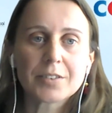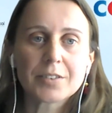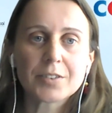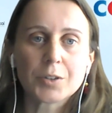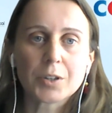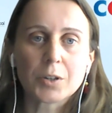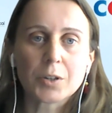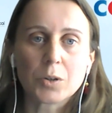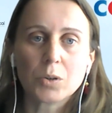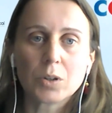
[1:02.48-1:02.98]

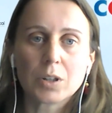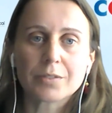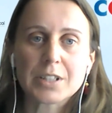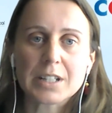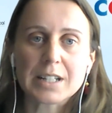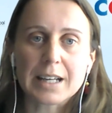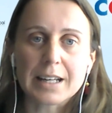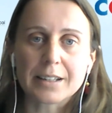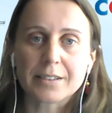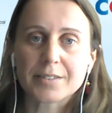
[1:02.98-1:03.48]
So the goal
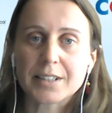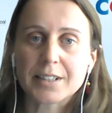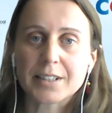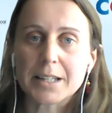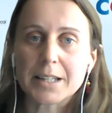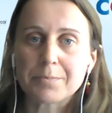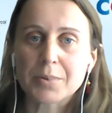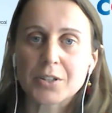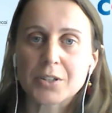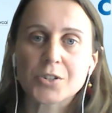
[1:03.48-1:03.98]
of today is to
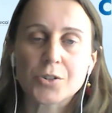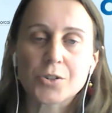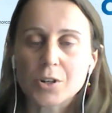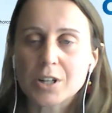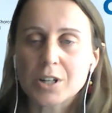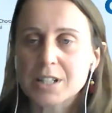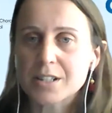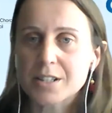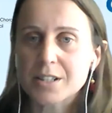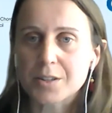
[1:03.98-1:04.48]
keep it
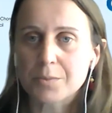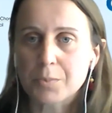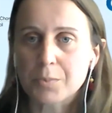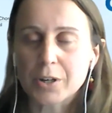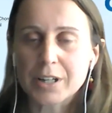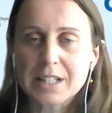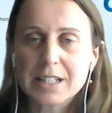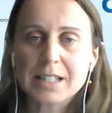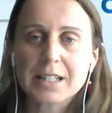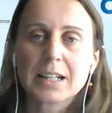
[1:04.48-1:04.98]
short and to the
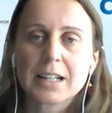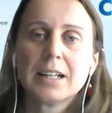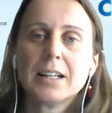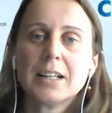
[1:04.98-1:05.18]
point,